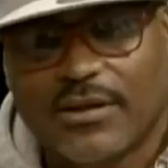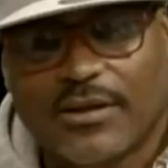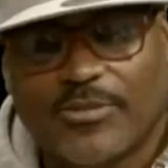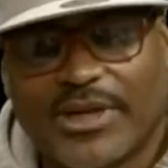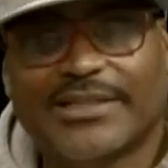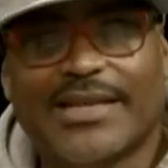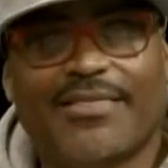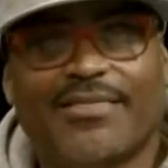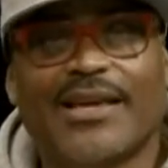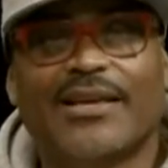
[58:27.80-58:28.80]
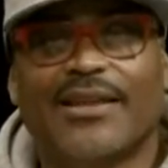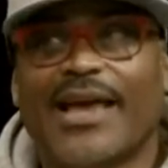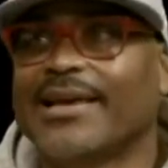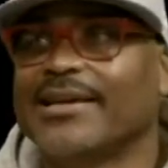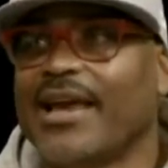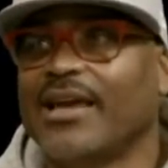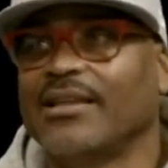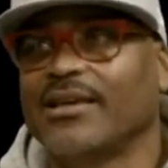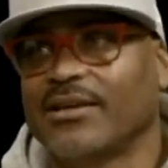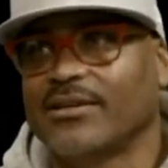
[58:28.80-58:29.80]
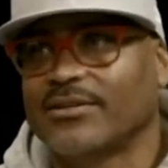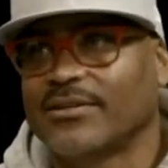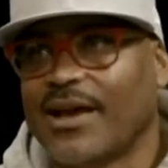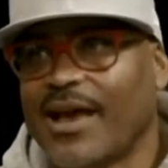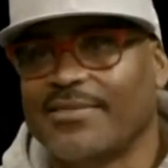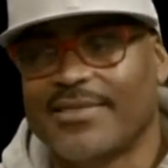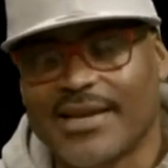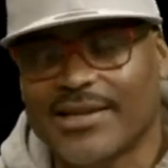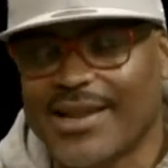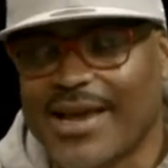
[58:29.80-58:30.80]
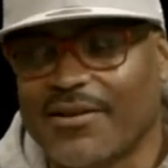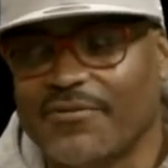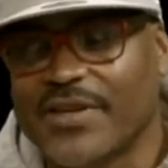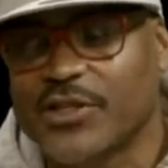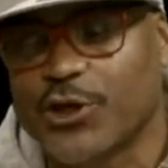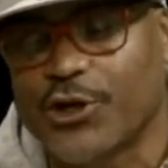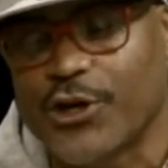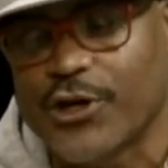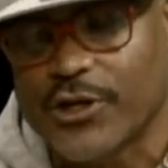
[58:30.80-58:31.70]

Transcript: because I think like an alien. I think like a visitor.